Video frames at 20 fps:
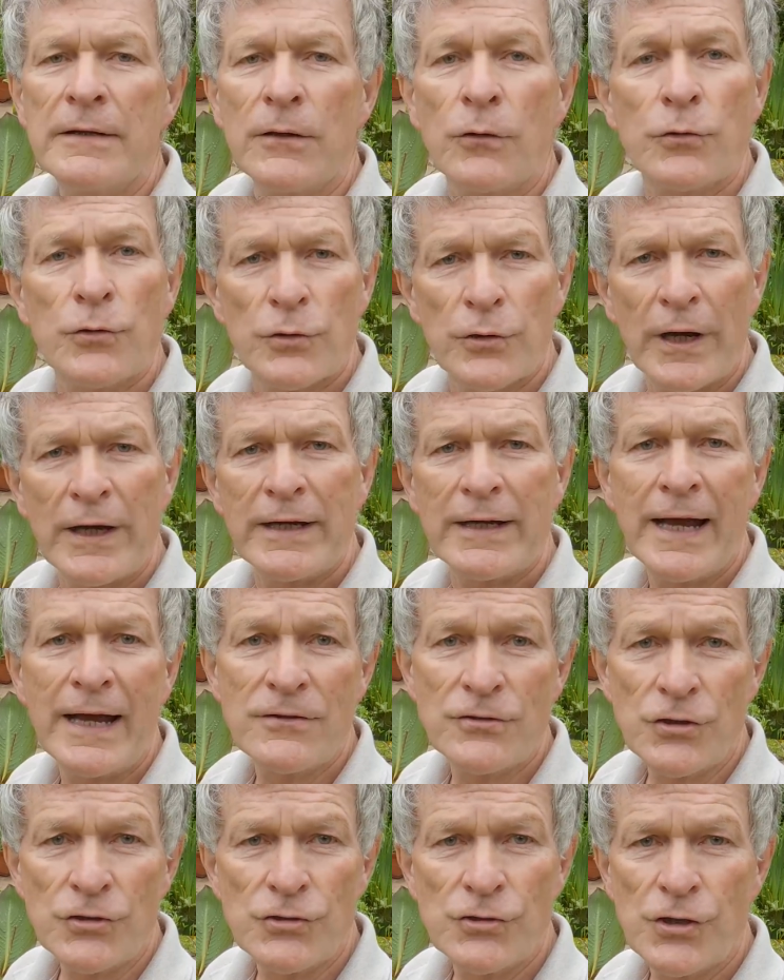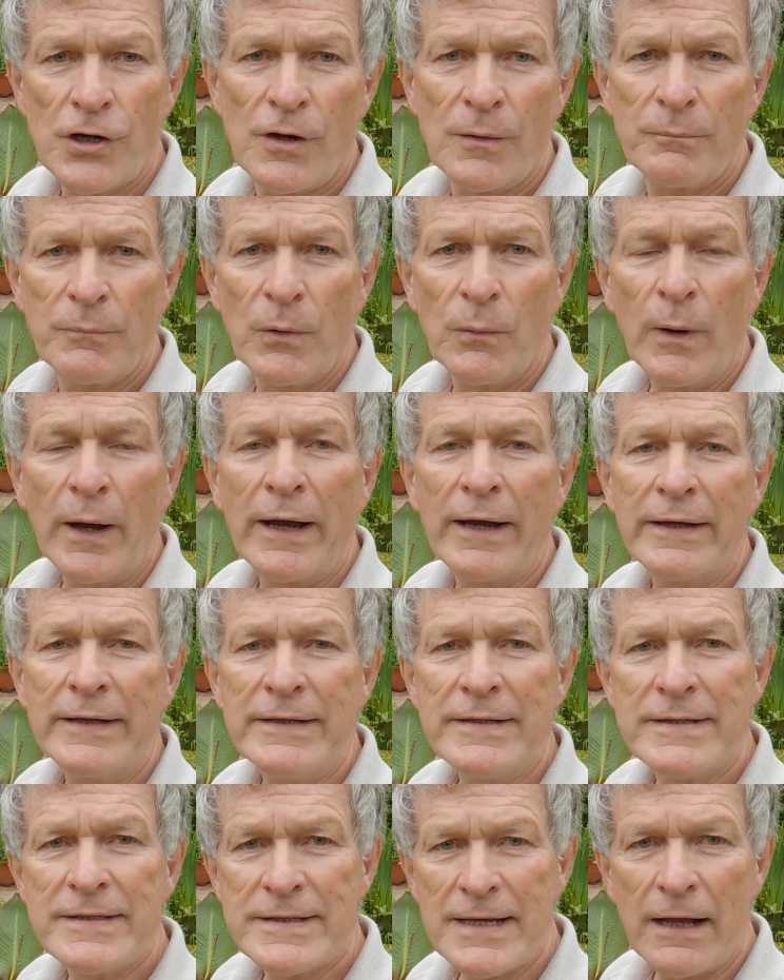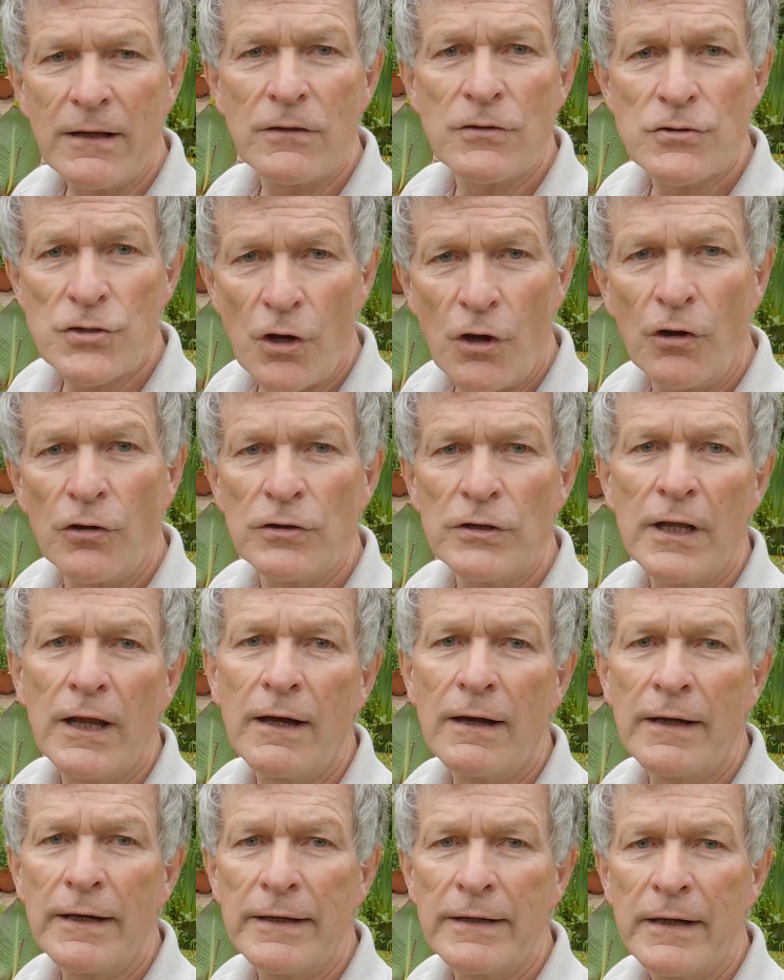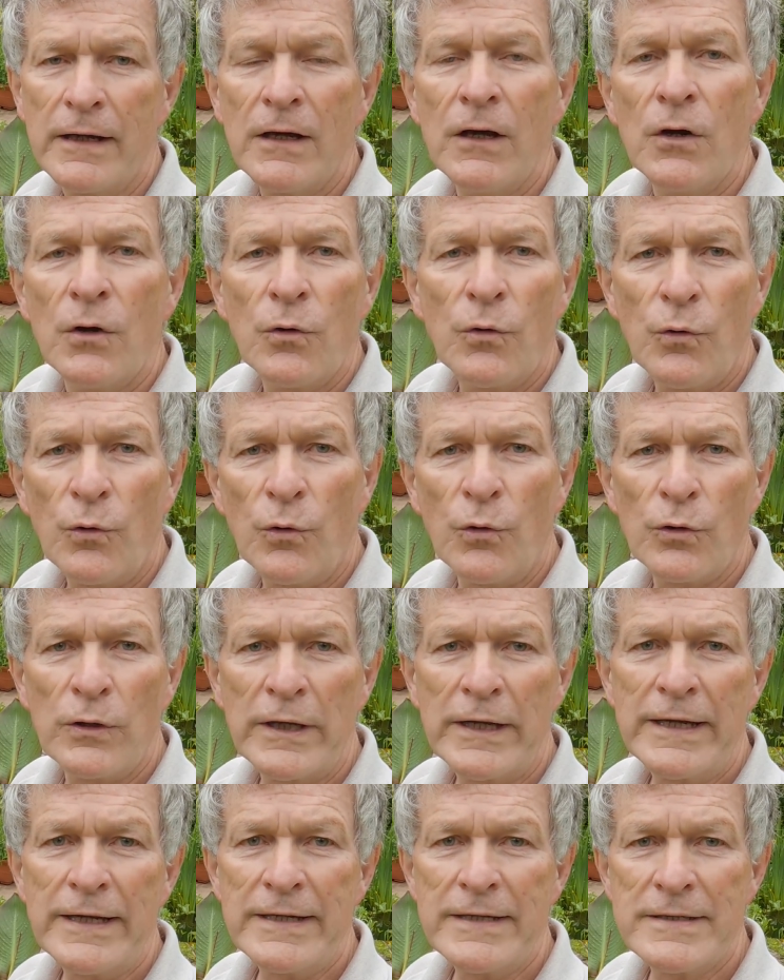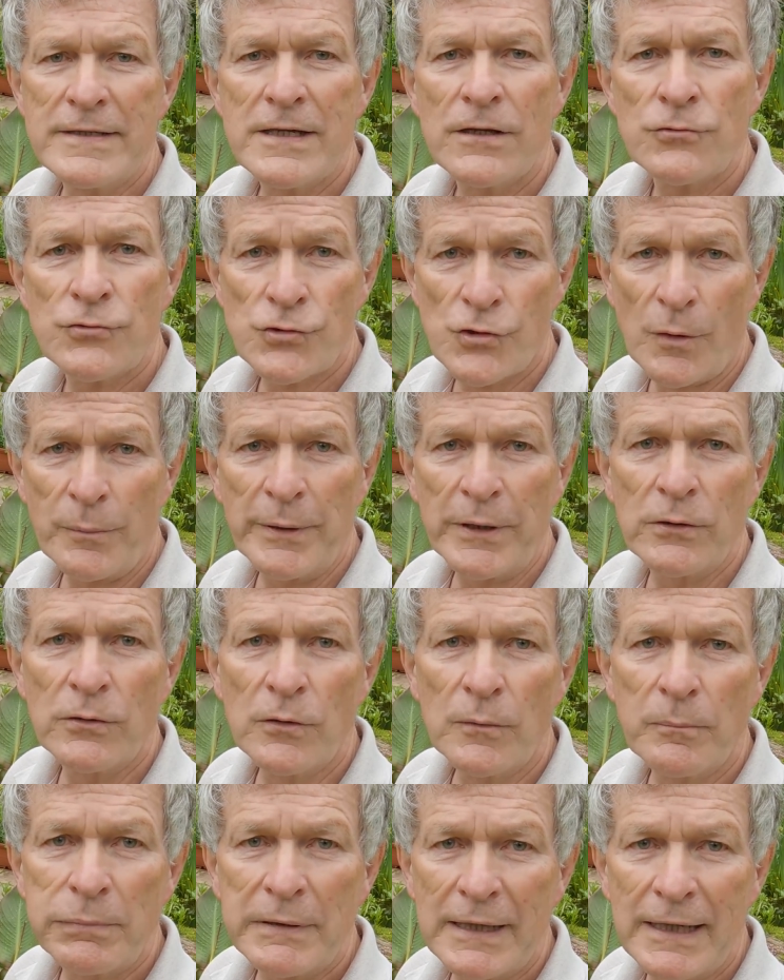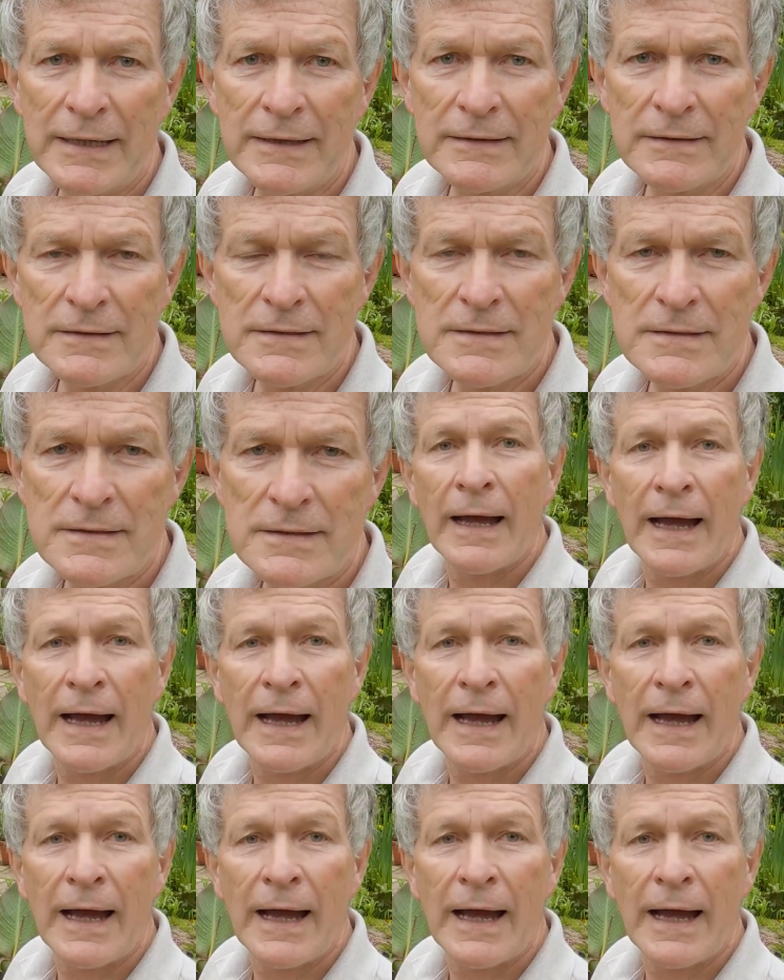Now Craig has a shop where he sells online all his tropical plants.